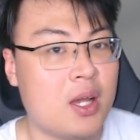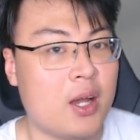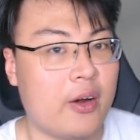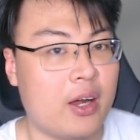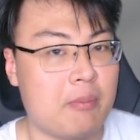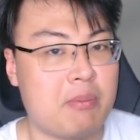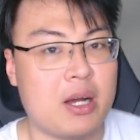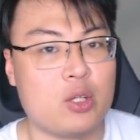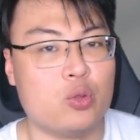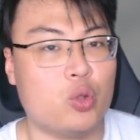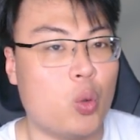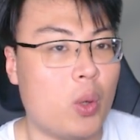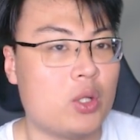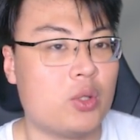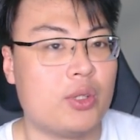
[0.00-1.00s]
Alright, but you
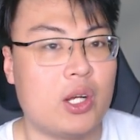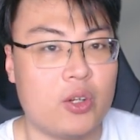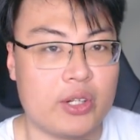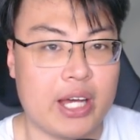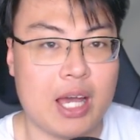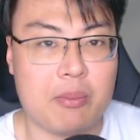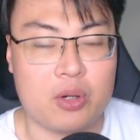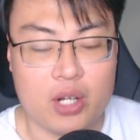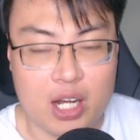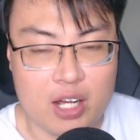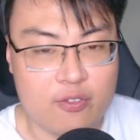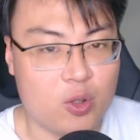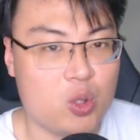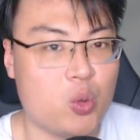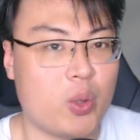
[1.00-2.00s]
don't want to download the app on
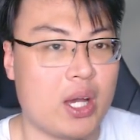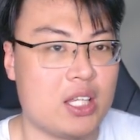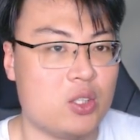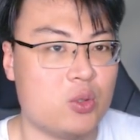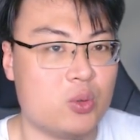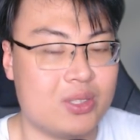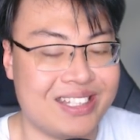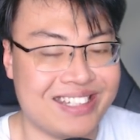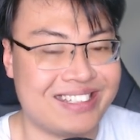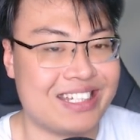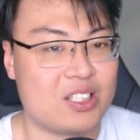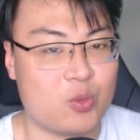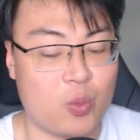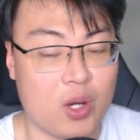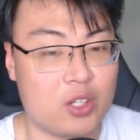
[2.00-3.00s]
iPhone, you can use this
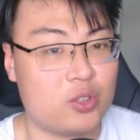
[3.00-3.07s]
as well.